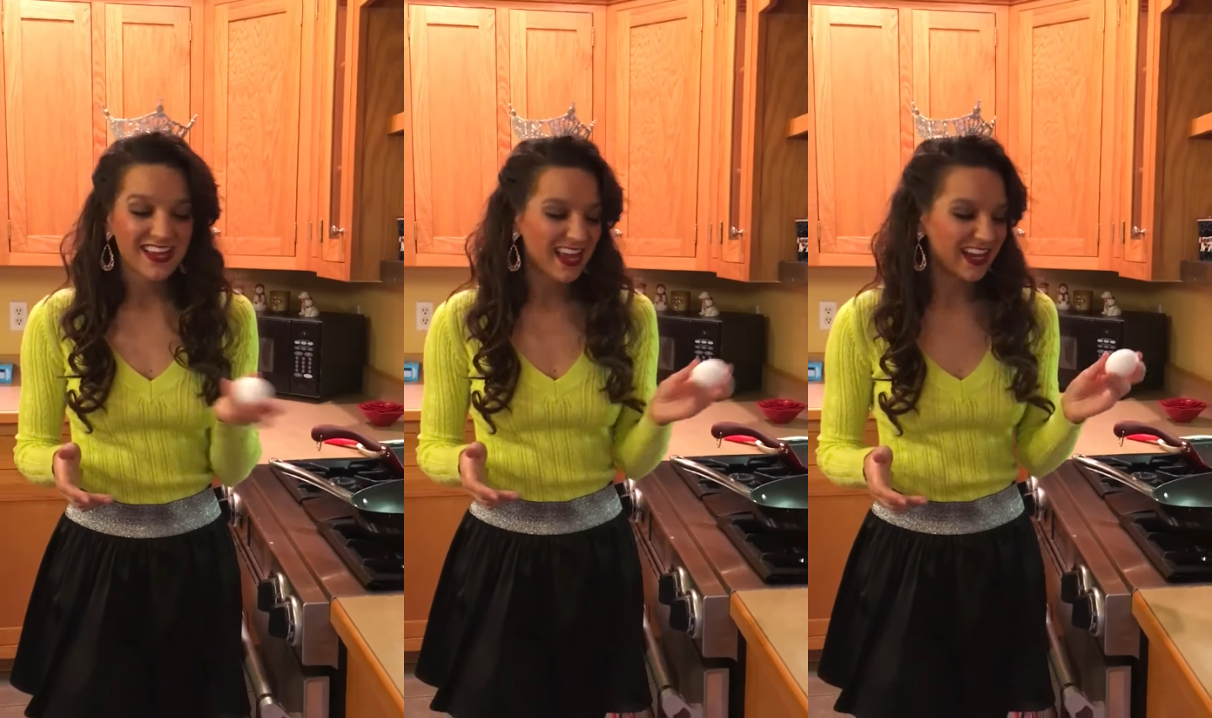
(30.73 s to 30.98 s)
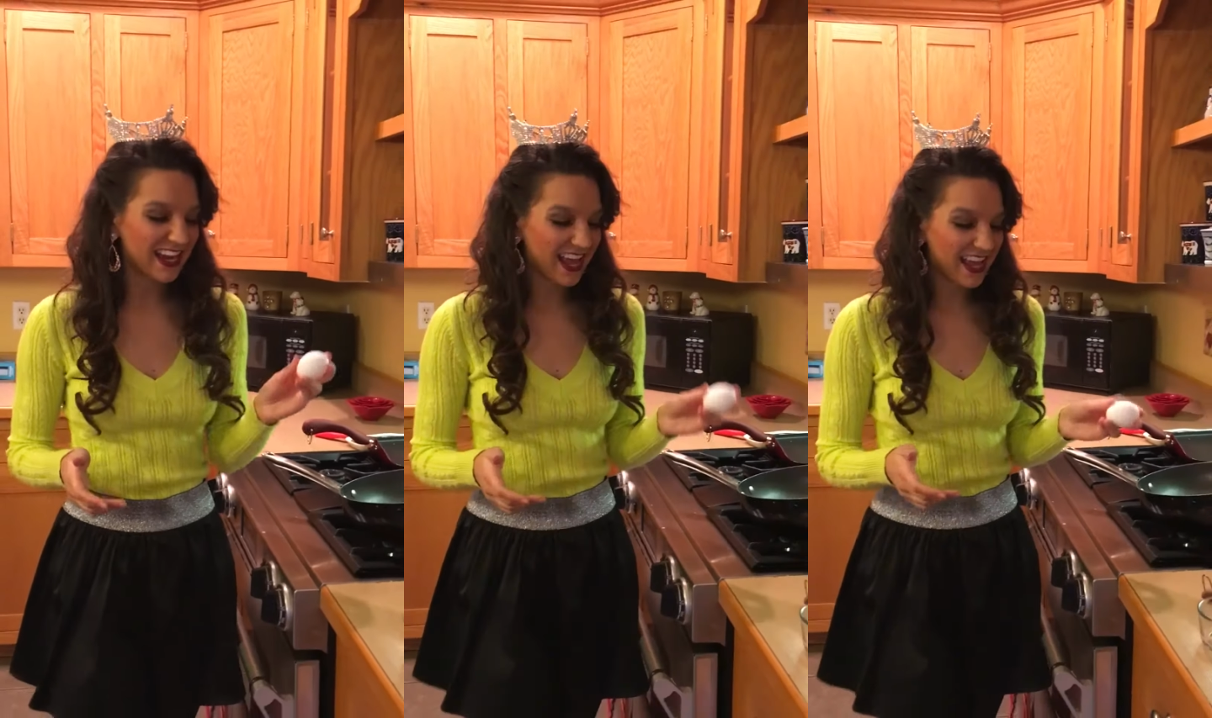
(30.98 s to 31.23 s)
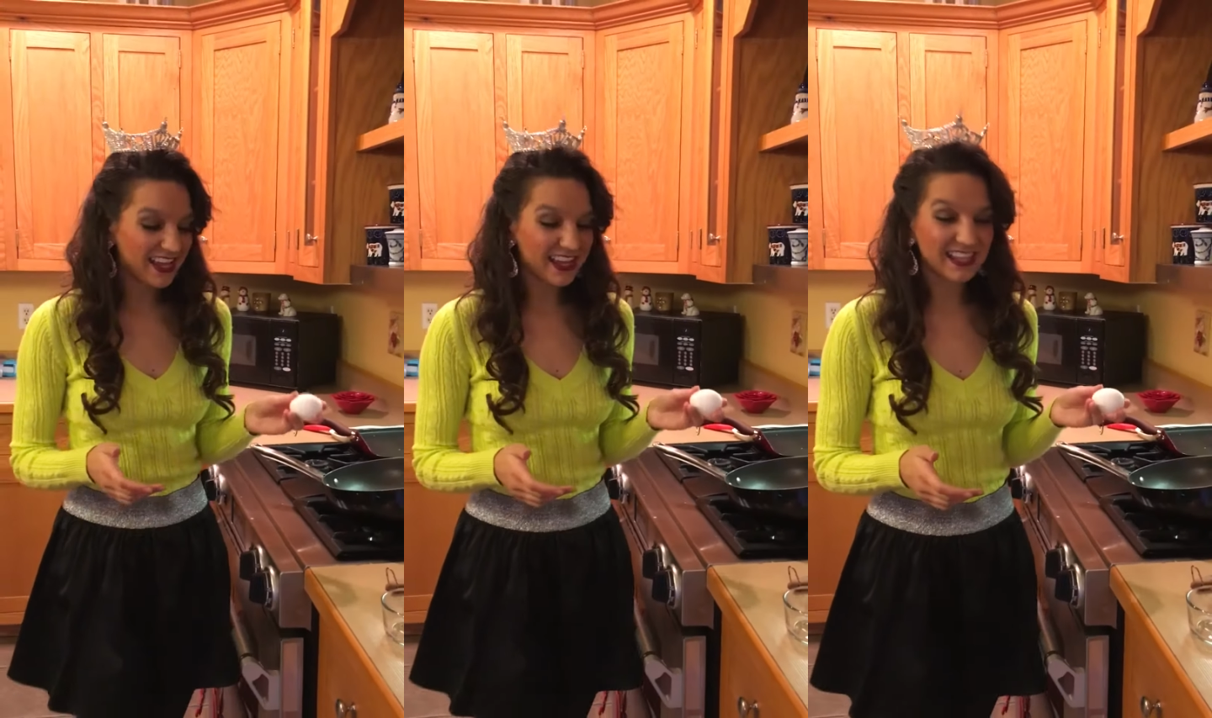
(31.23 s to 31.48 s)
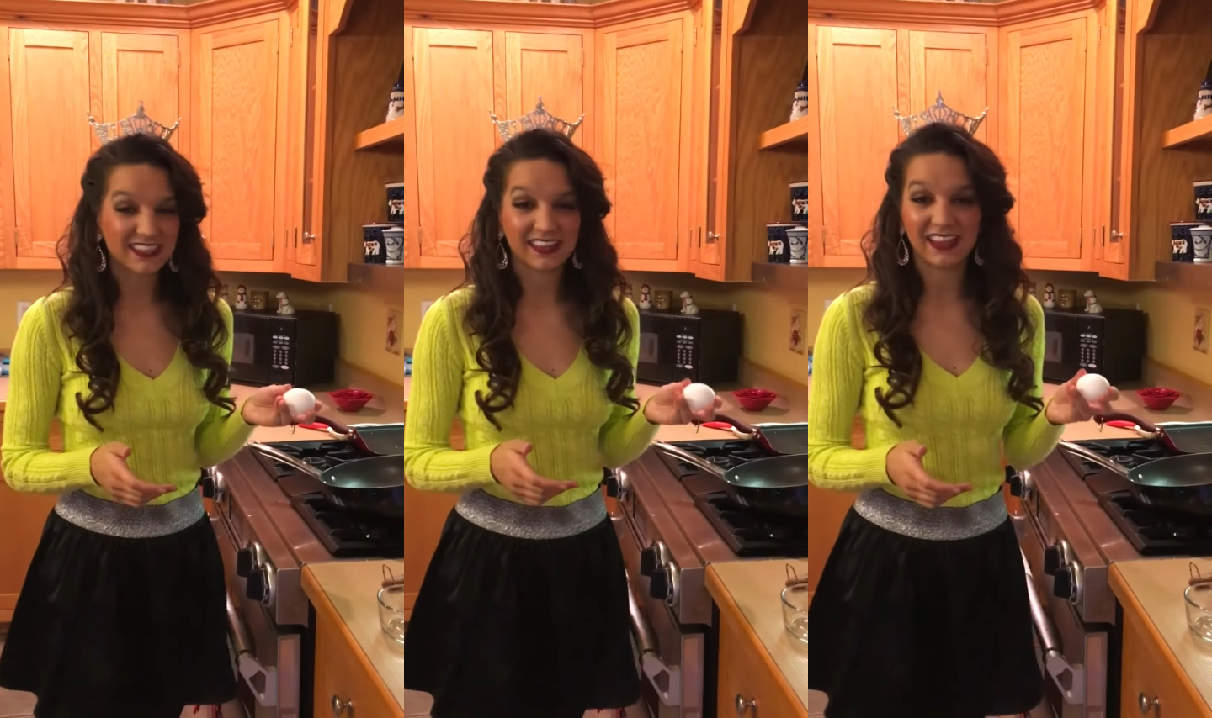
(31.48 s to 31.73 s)
An egg
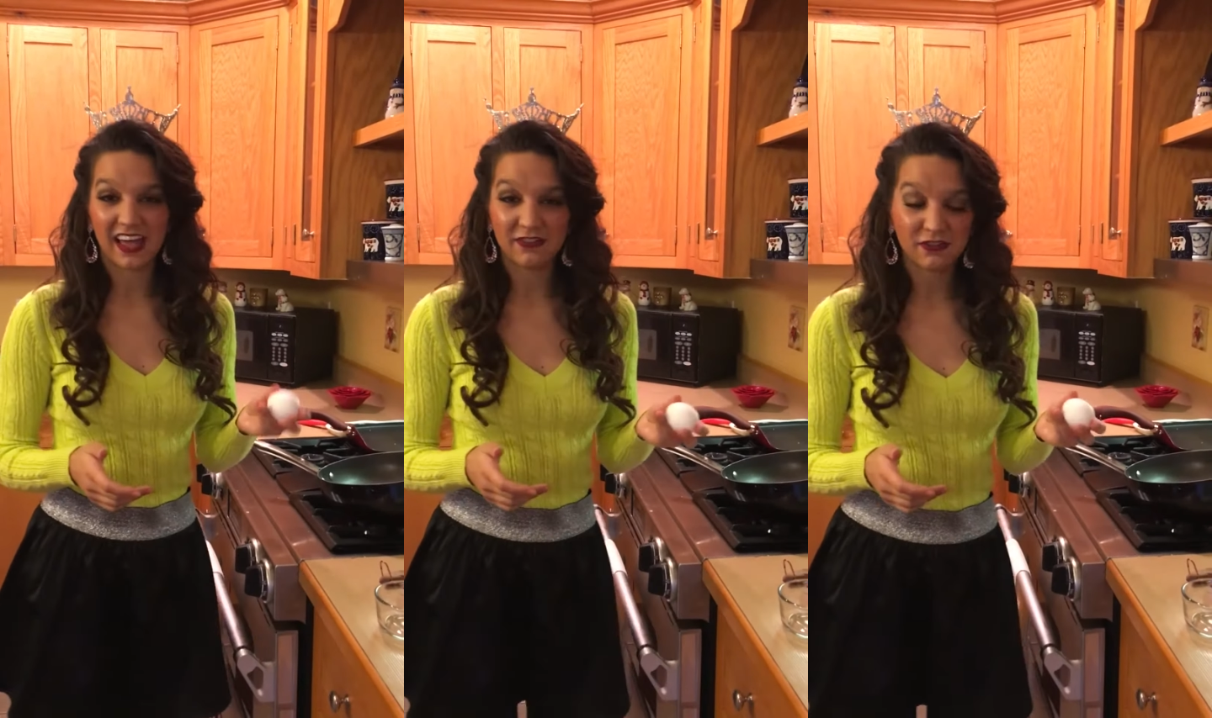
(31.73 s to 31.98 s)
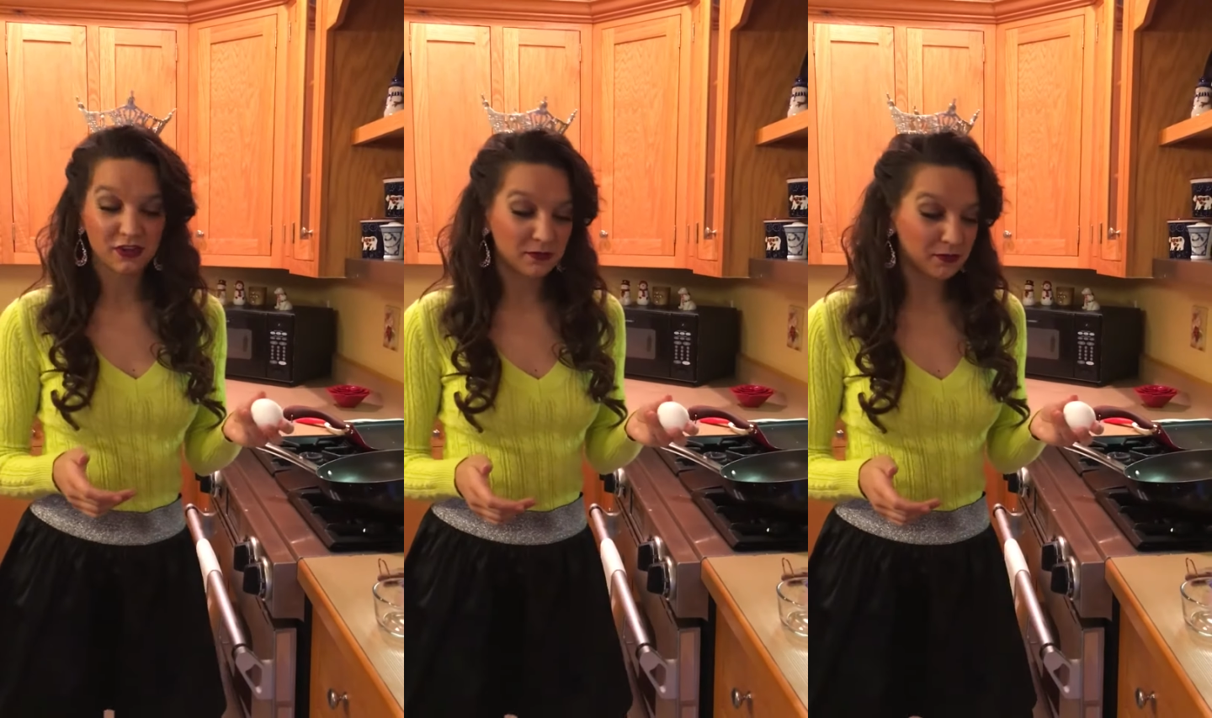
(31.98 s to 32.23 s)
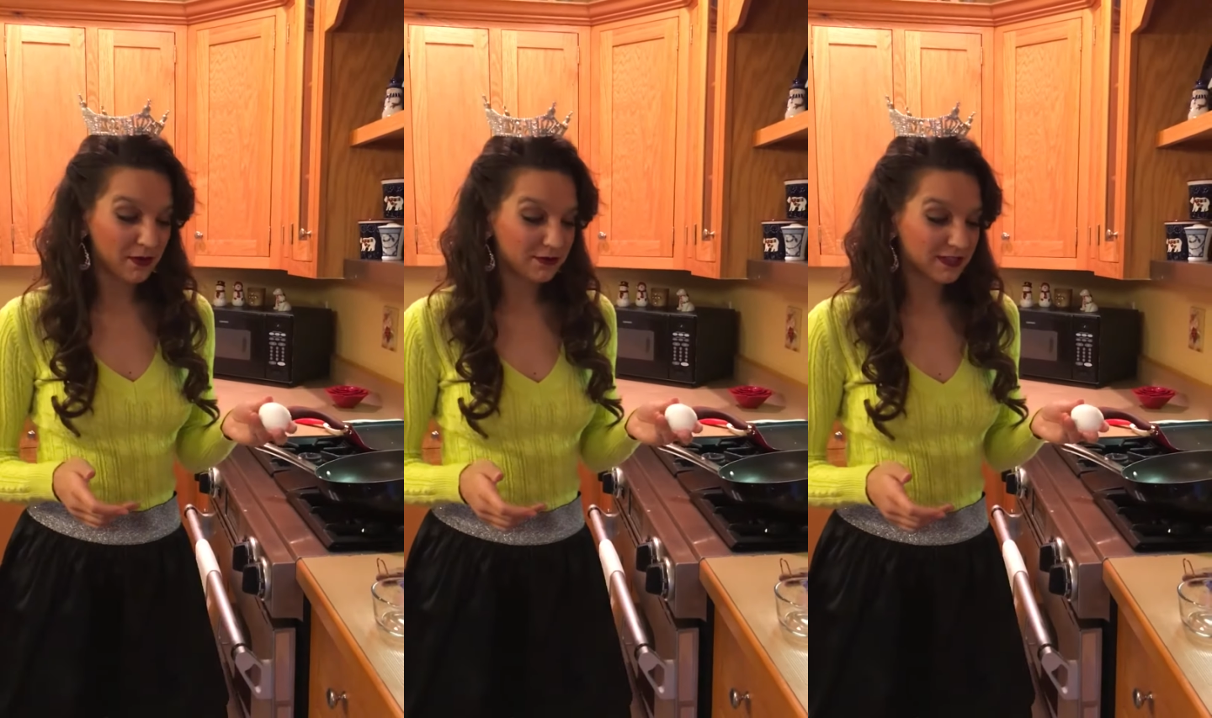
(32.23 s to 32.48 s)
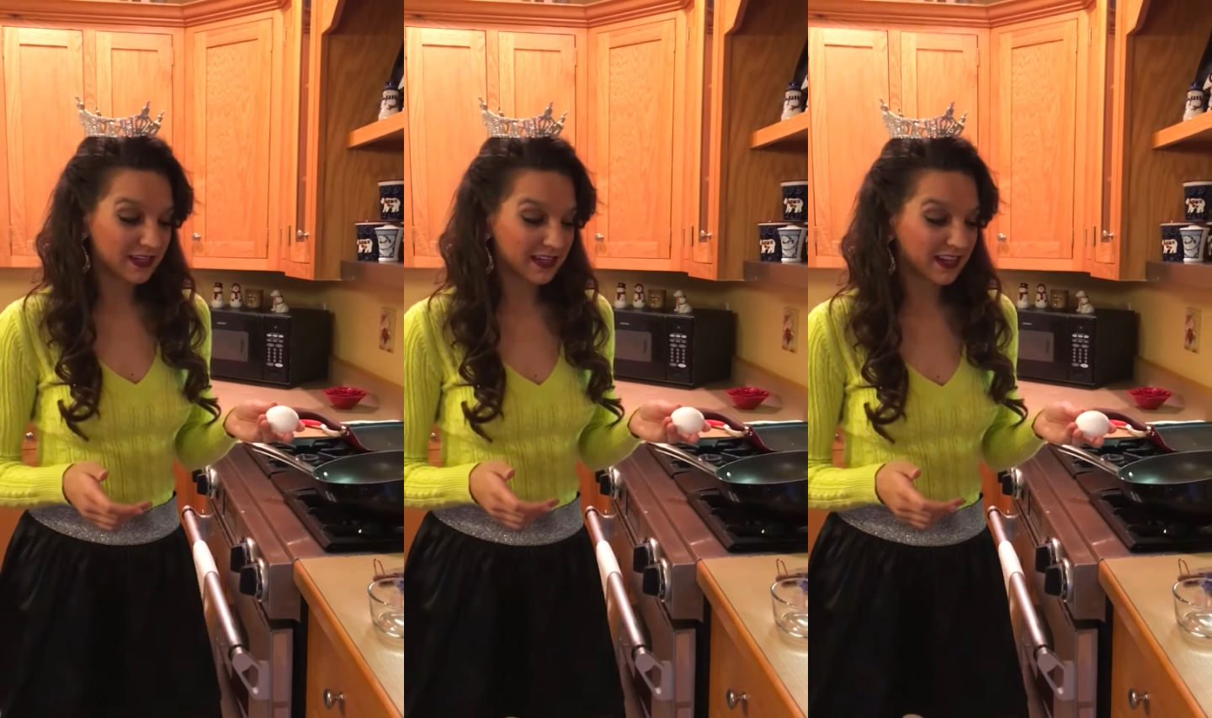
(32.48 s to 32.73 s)
has a lot of good
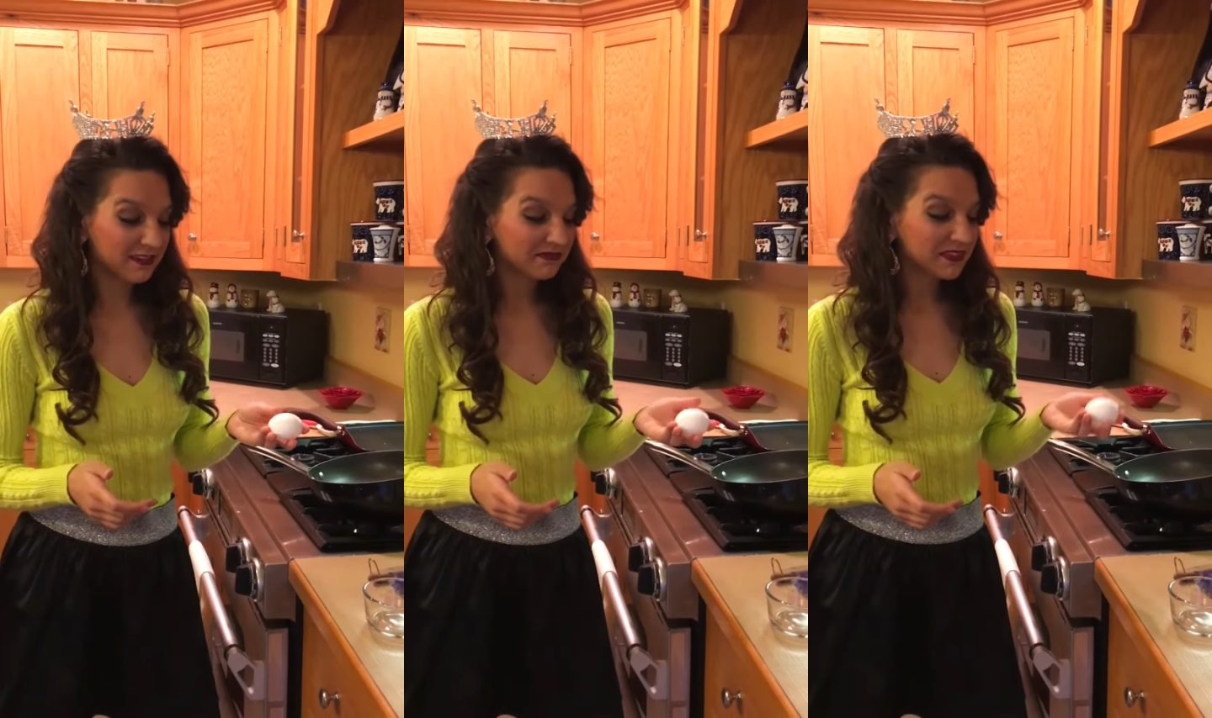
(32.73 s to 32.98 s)
protein in it,